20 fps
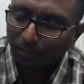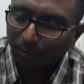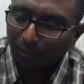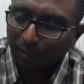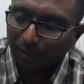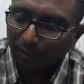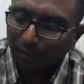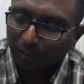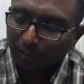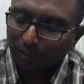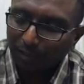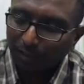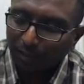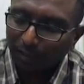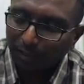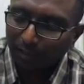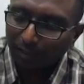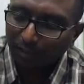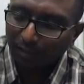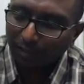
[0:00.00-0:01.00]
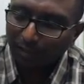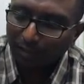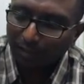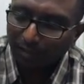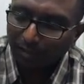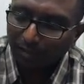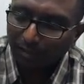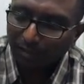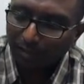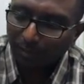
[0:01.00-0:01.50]
parent and
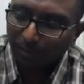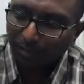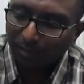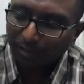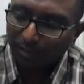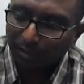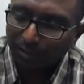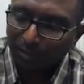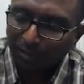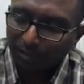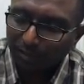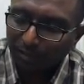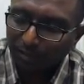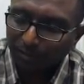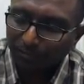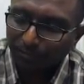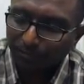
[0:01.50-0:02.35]
its subsidiaries